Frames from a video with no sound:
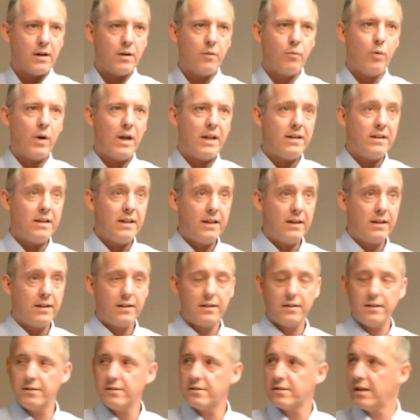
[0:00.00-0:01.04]
when
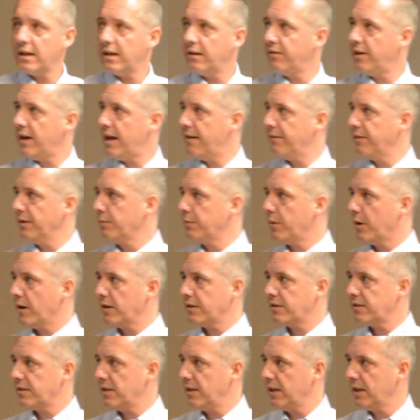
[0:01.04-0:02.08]
needed instead of having
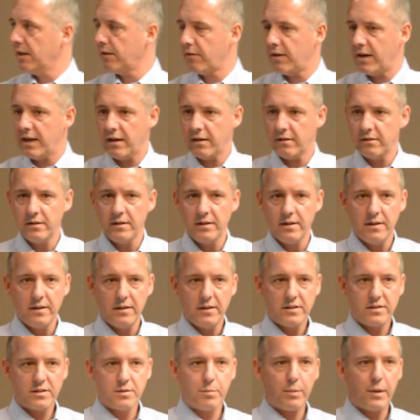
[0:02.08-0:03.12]
parts sitting around.
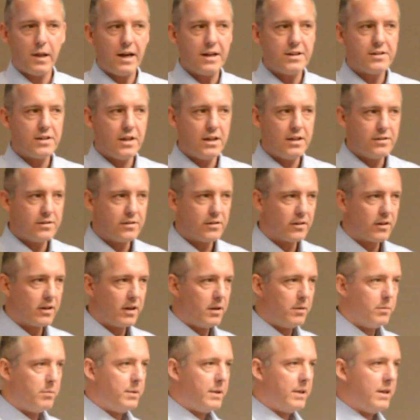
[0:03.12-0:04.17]
Supply chains are
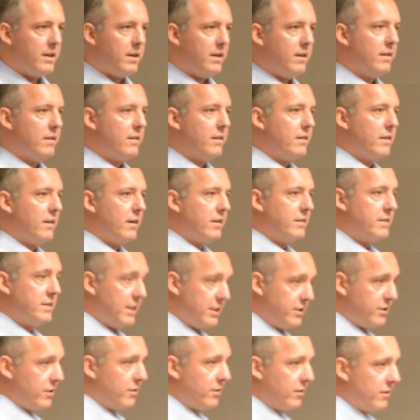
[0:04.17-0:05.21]
going to be
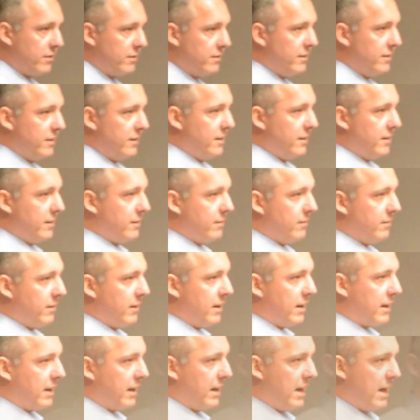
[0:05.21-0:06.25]
digital. We're
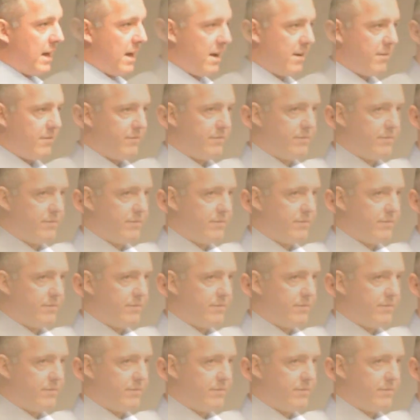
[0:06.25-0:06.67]
not going to have